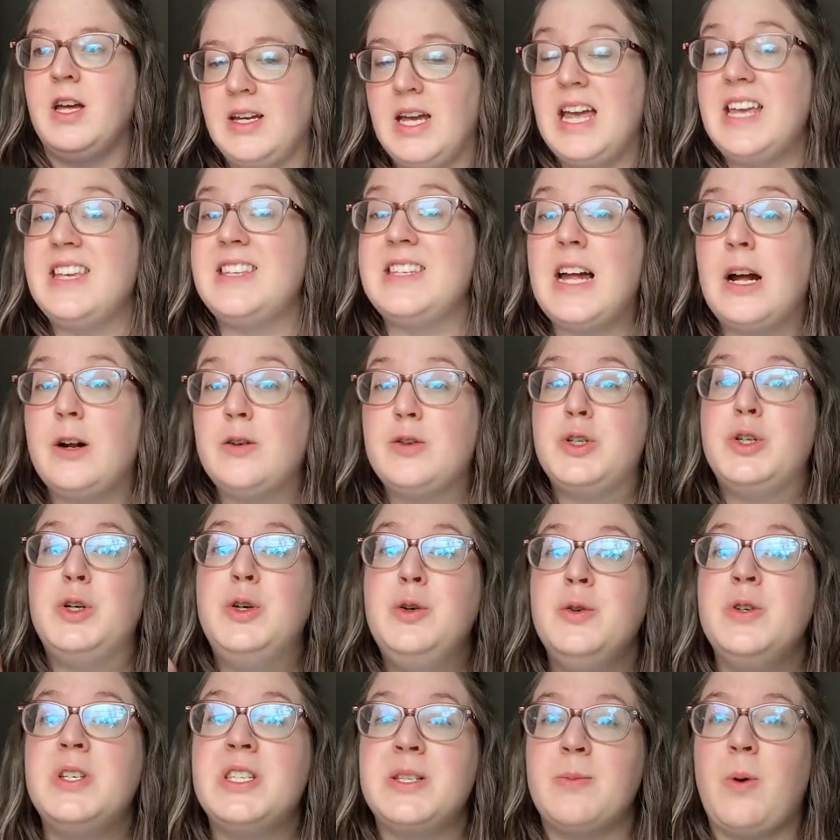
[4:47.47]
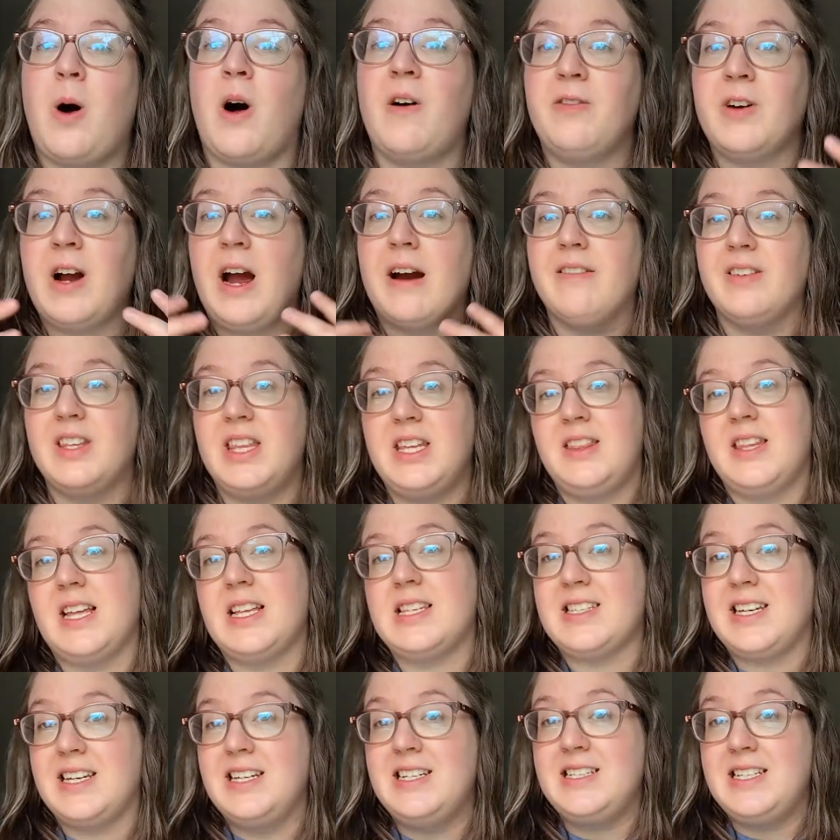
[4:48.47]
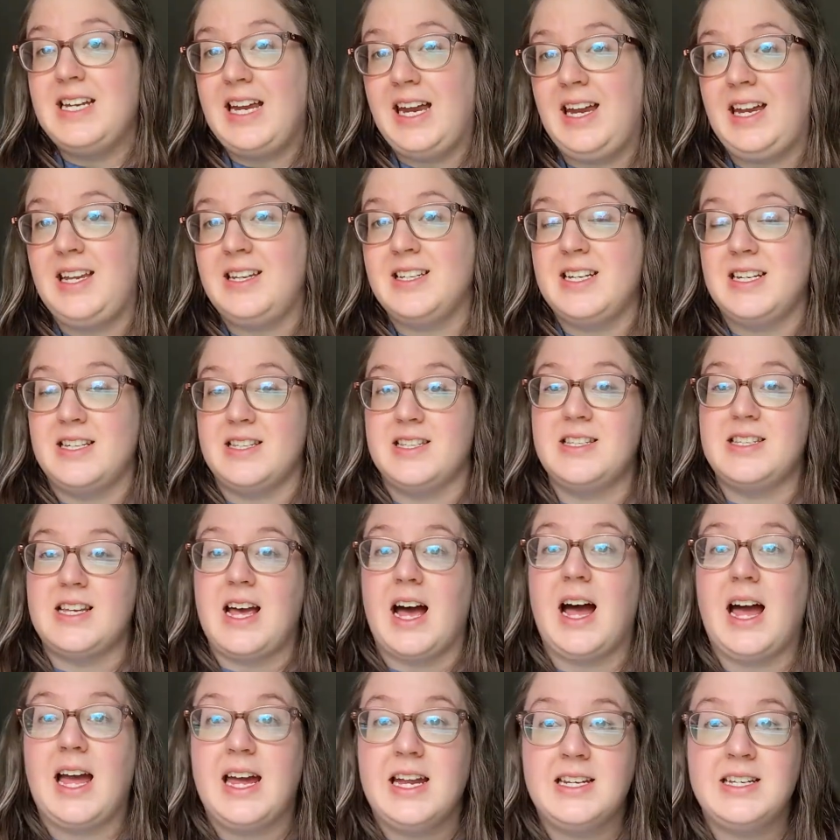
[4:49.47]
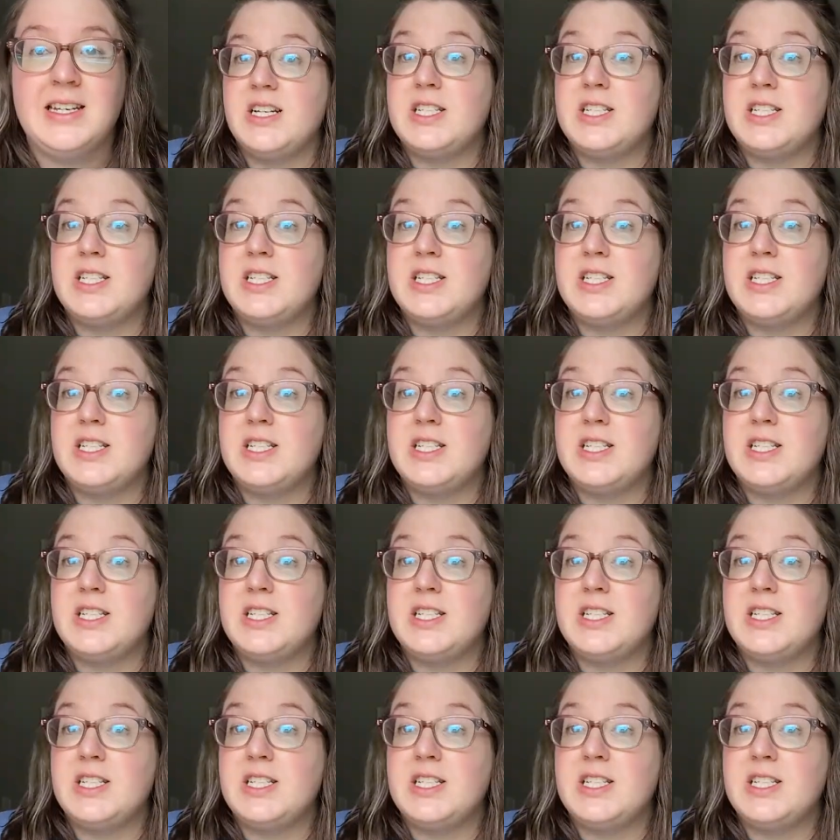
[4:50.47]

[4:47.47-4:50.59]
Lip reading: is now too small for everything that's contained inside.